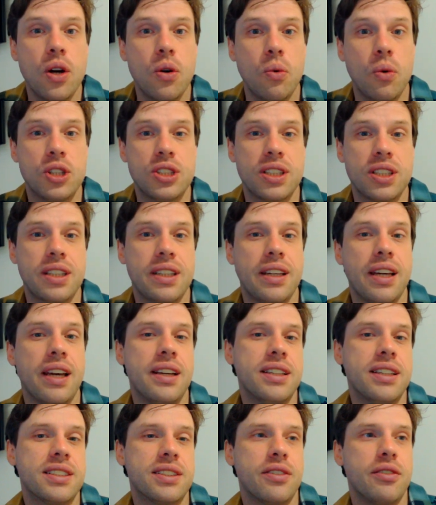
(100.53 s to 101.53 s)
which
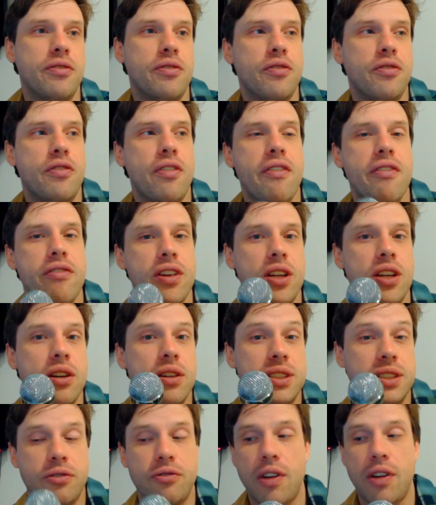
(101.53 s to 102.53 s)
again is
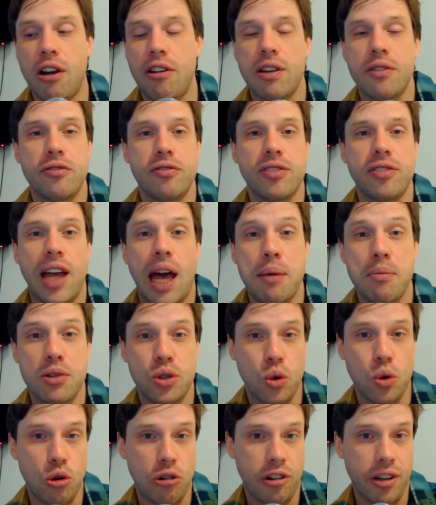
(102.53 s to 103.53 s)
it's a very
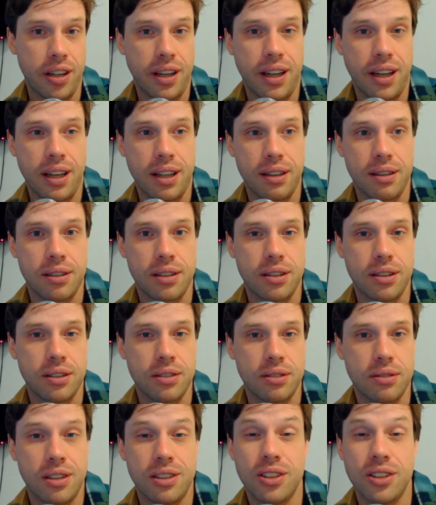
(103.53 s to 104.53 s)
inflammatory
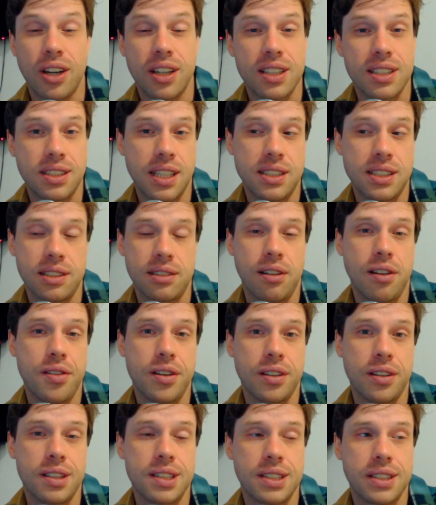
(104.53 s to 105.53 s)
and nonsensical
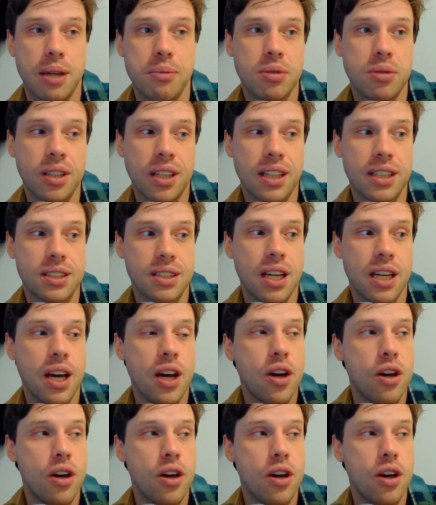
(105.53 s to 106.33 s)
thing to say, because